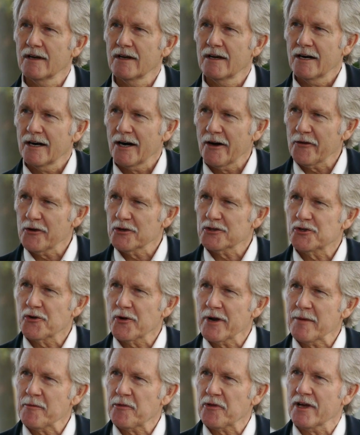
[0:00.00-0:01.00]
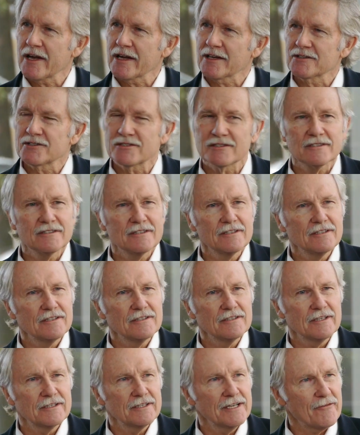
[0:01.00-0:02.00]
Others dream things
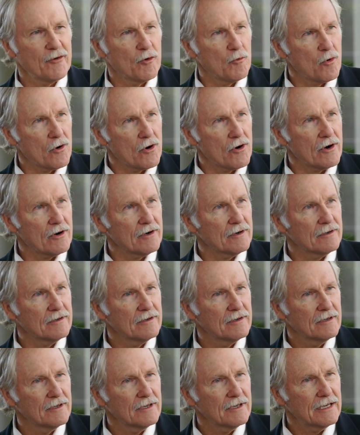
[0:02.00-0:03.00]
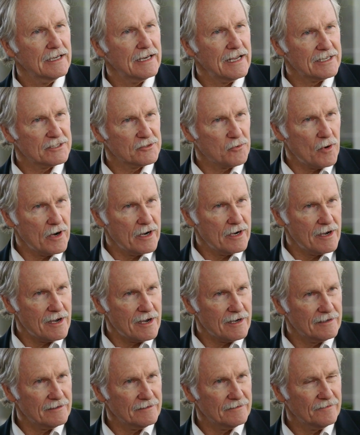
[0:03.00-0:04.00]
that never were and ask why not.
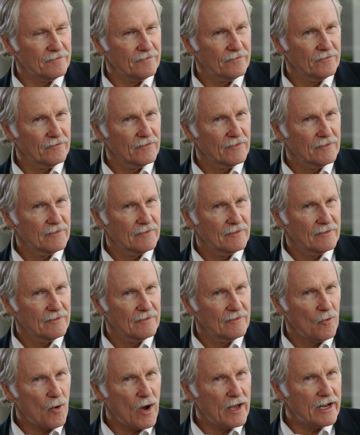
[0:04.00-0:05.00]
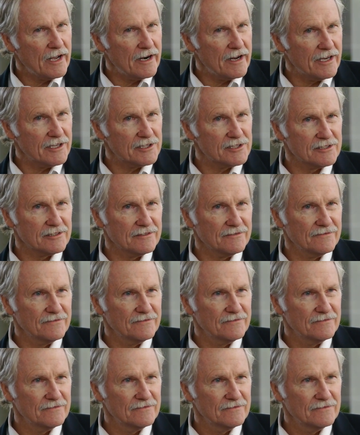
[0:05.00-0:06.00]
Why not us?
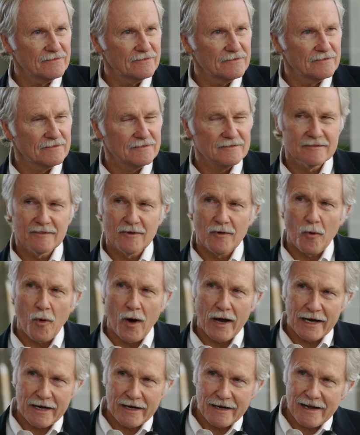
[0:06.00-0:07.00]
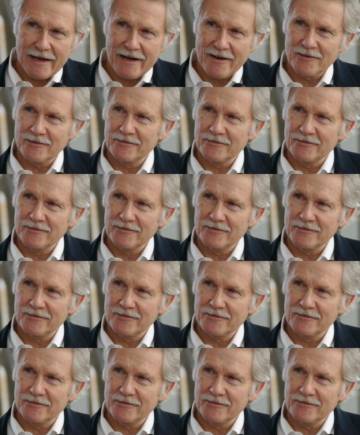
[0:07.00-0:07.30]
Why not now?